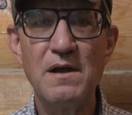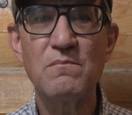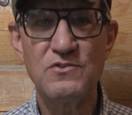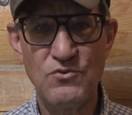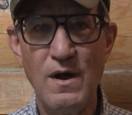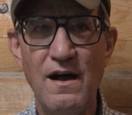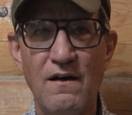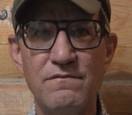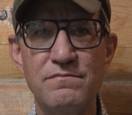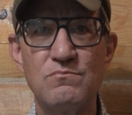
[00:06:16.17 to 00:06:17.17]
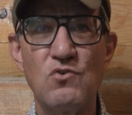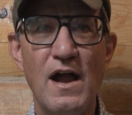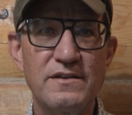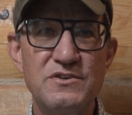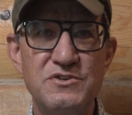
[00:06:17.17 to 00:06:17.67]
number 12,
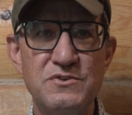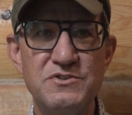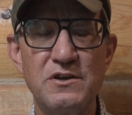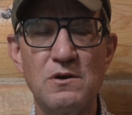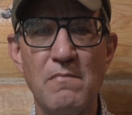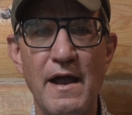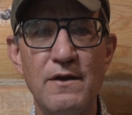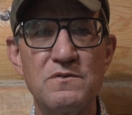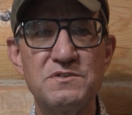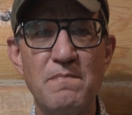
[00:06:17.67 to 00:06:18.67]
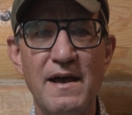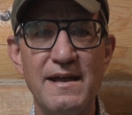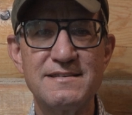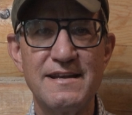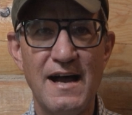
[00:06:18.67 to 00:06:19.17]
practice using your micro
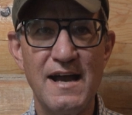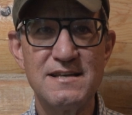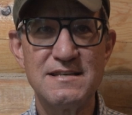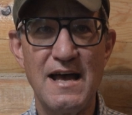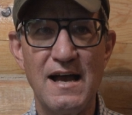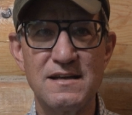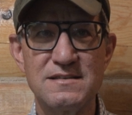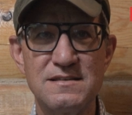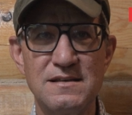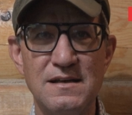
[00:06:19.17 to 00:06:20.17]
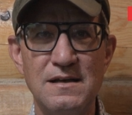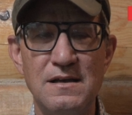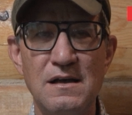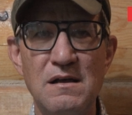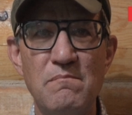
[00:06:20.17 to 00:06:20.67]
spikes and ice axe.
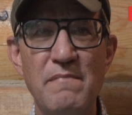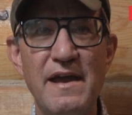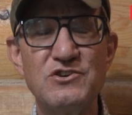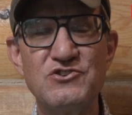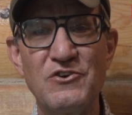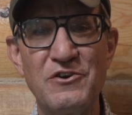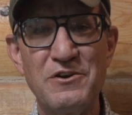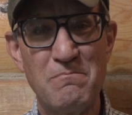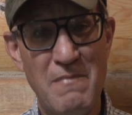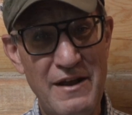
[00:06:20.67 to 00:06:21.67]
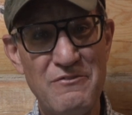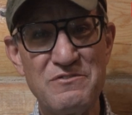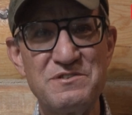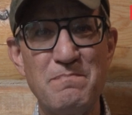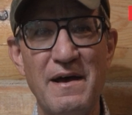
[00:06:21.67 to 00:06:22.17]
Make sure your micro
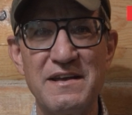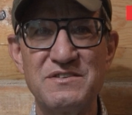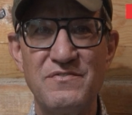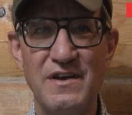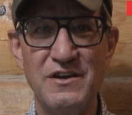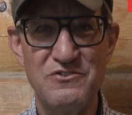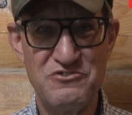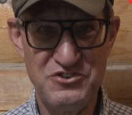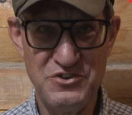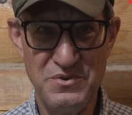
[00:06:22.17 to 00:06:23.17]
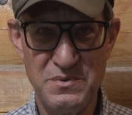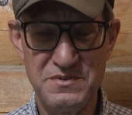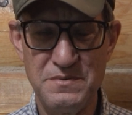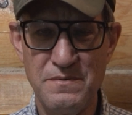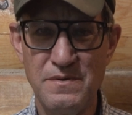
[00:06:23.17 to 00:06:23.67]
spikes fit your
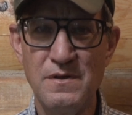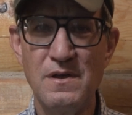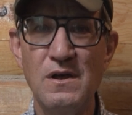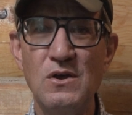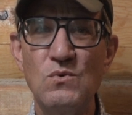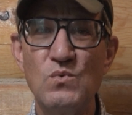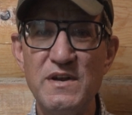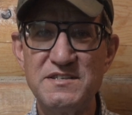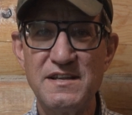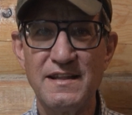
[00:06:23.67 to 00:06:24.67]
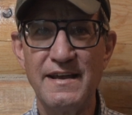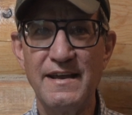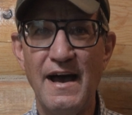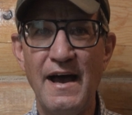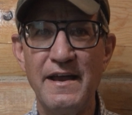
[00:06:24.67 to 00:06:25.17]
shoes. Recently, I